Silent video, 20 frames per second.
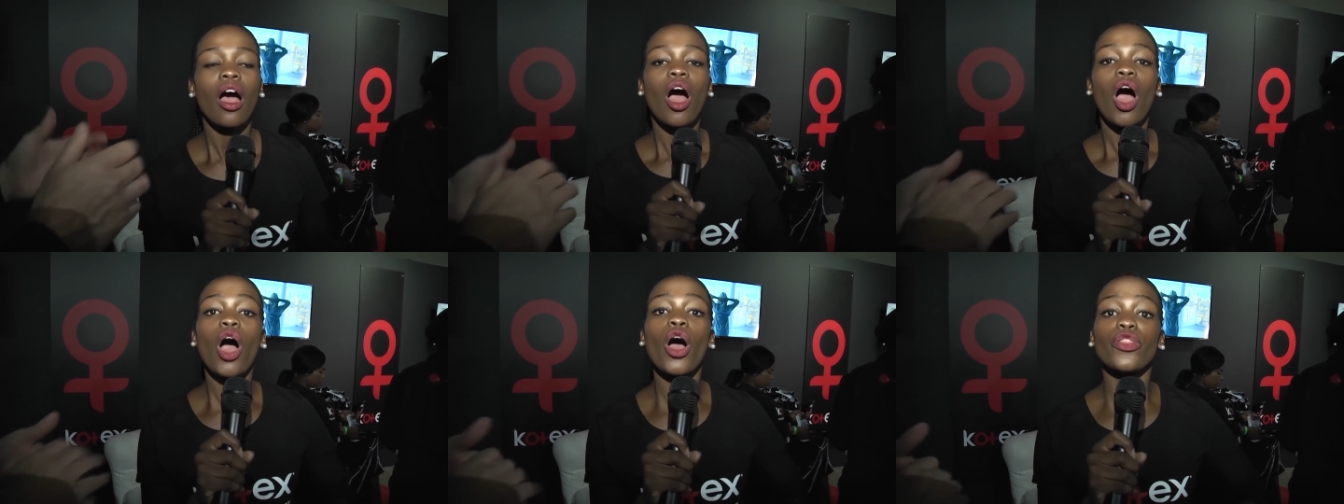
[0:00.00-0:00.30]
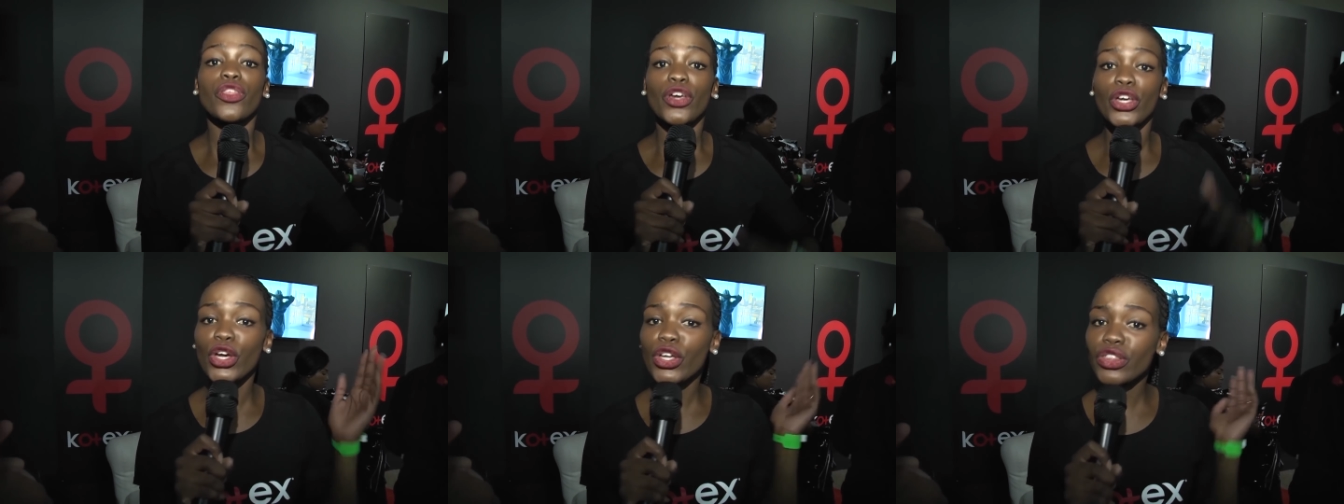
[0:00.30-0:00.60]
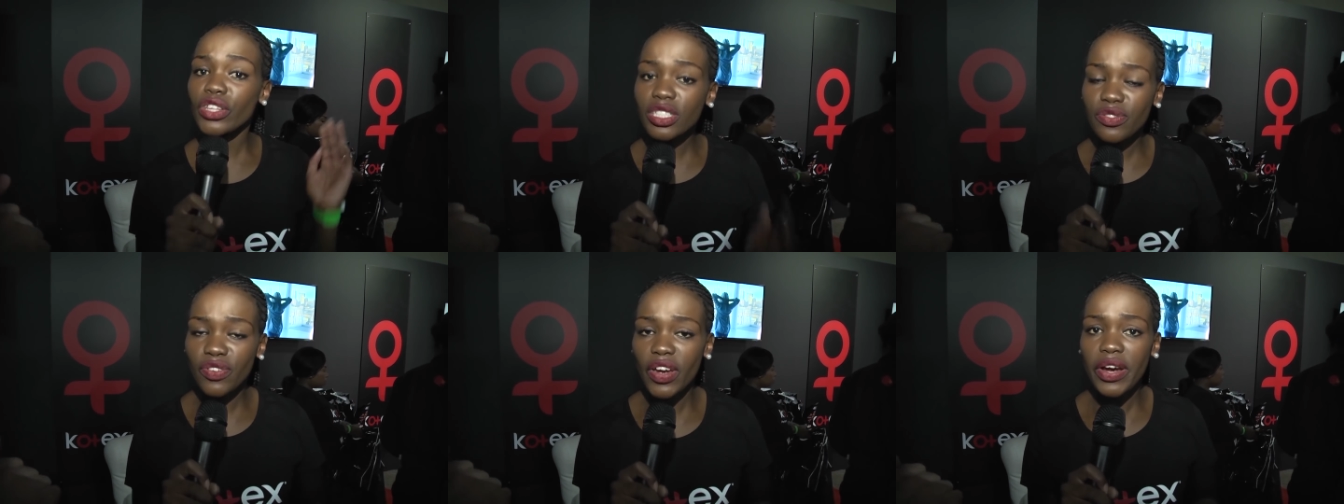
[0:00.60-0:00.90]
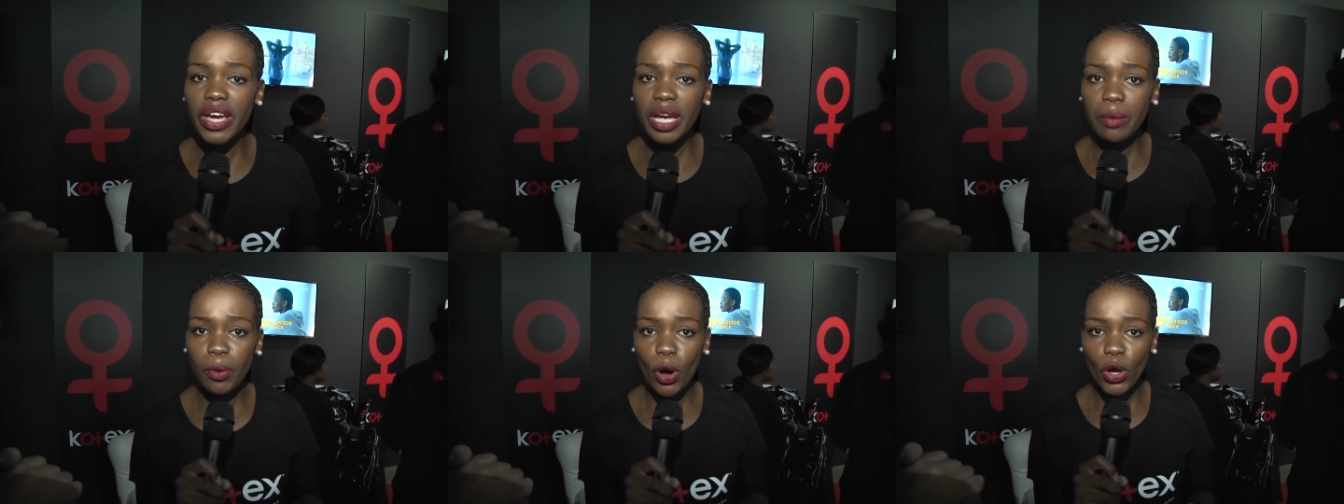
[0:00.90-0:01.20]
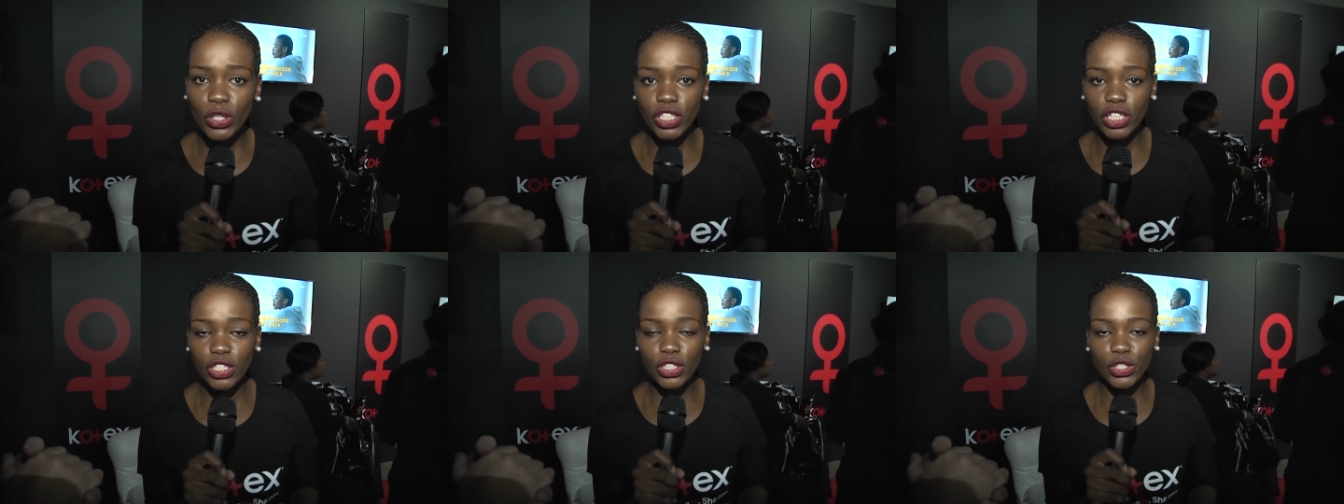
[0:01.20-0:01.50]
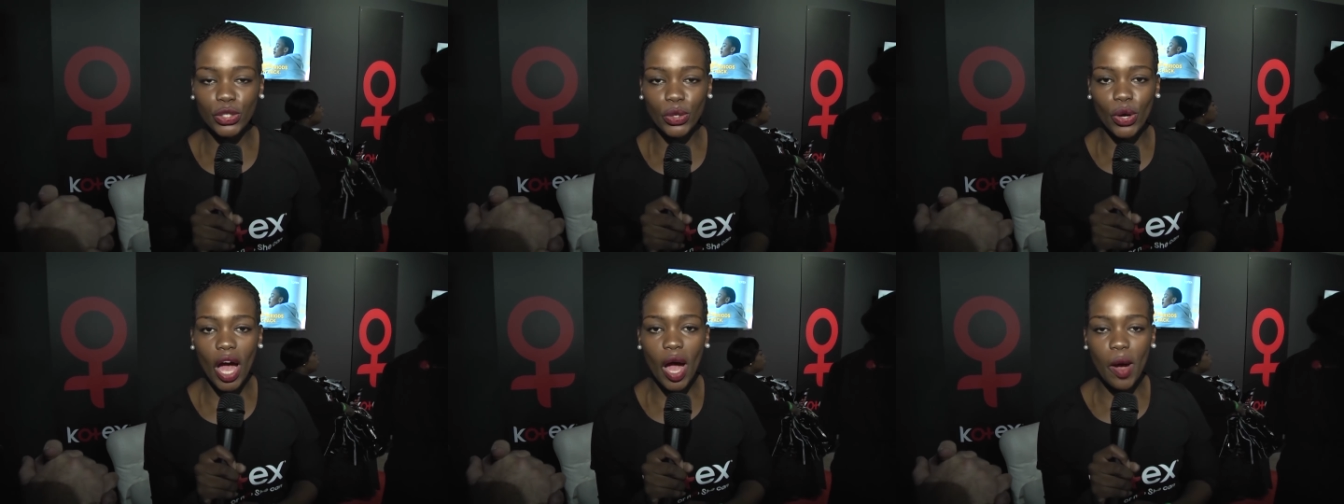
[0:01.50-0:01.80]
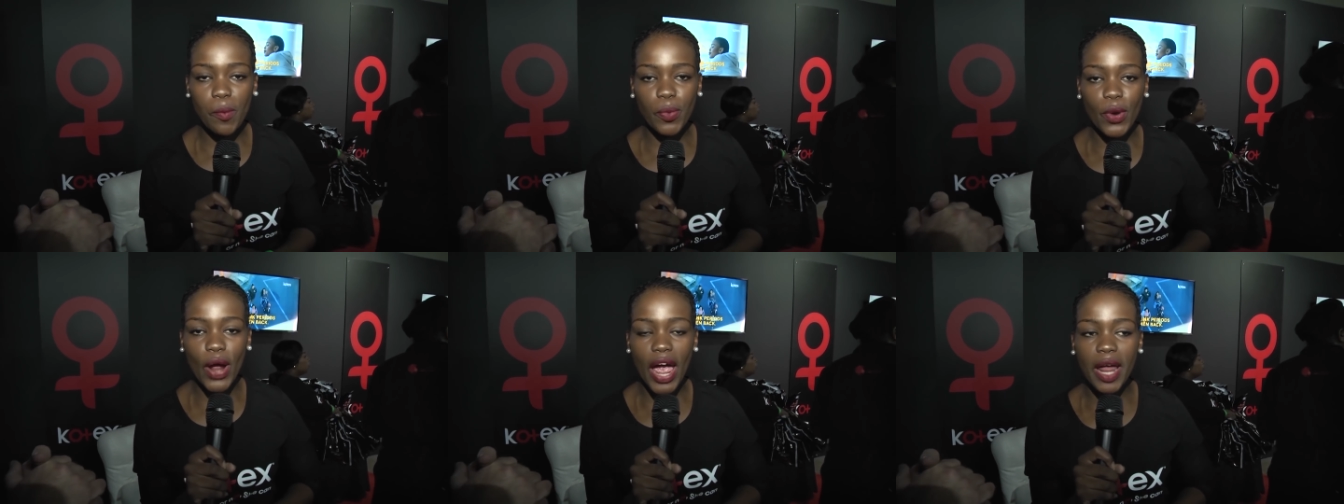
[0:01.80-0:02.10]
Oh, the youth is very important to
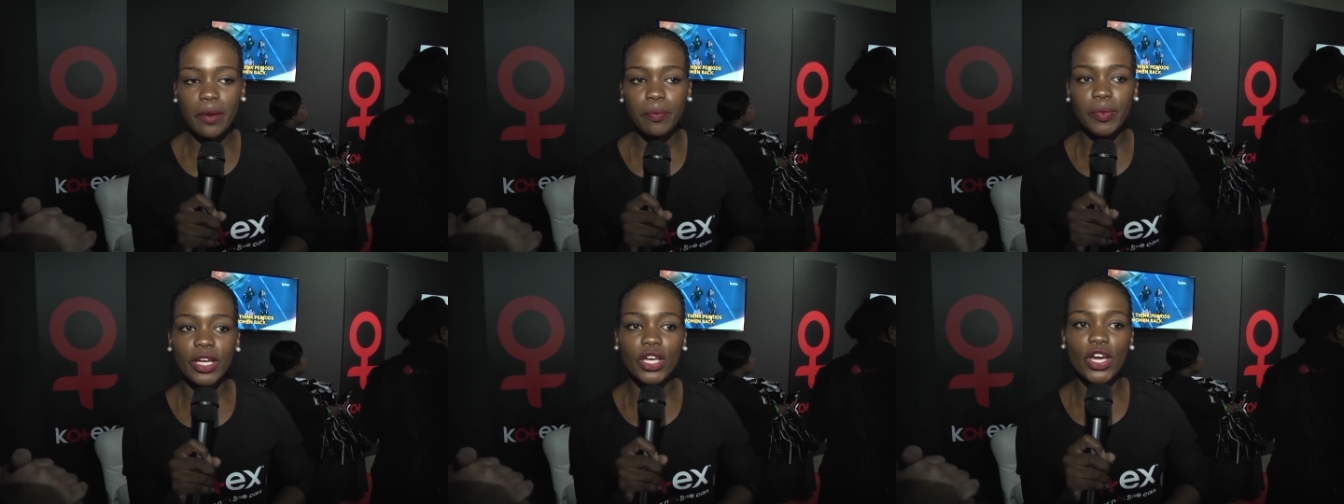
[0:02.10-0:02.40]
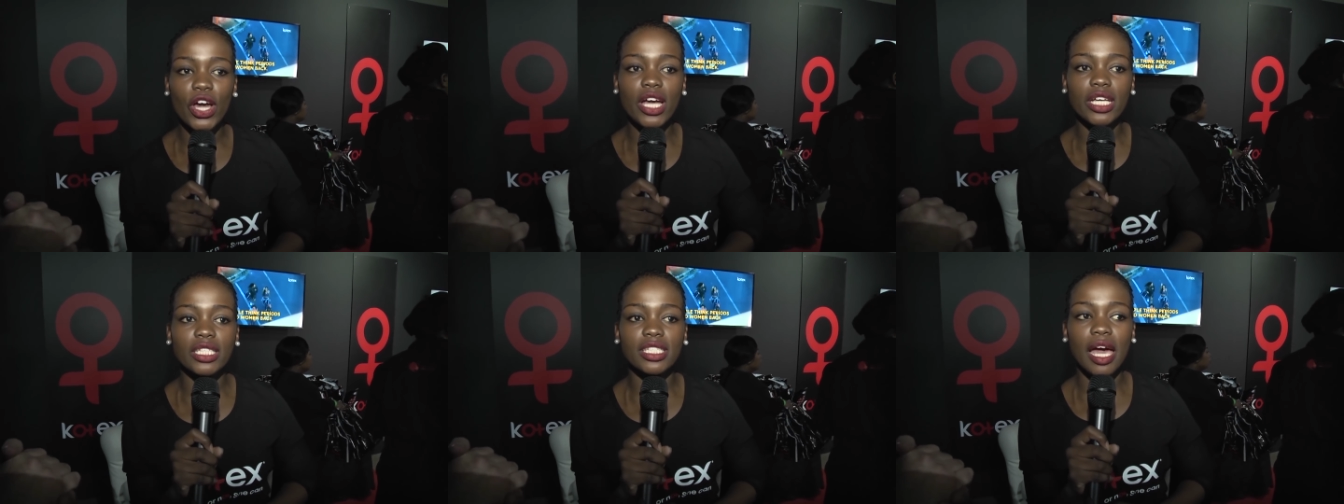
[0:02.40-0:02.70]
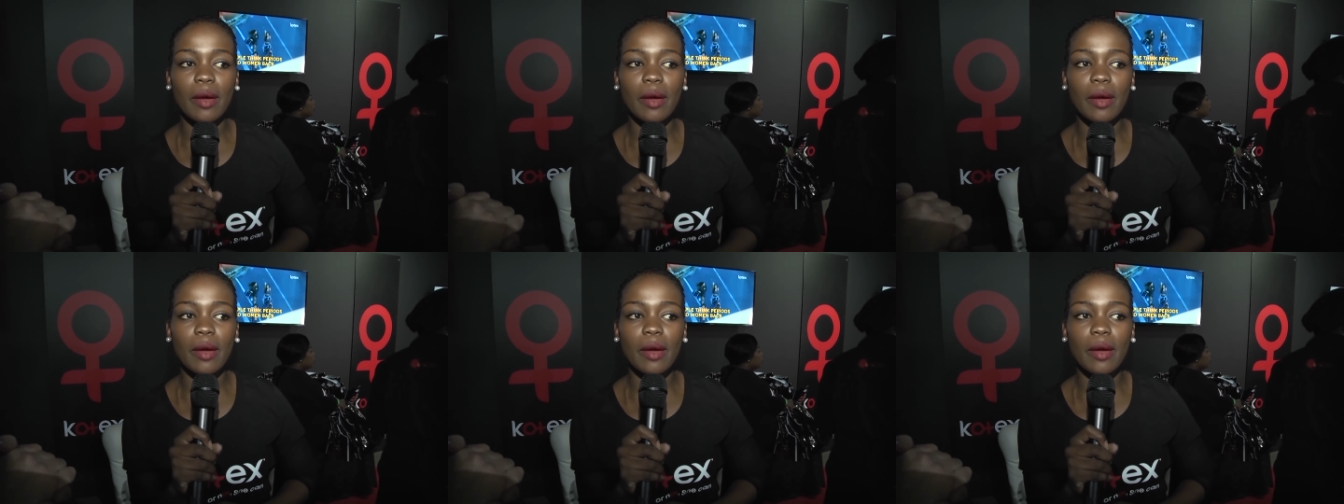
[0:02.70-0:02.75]
our brand because,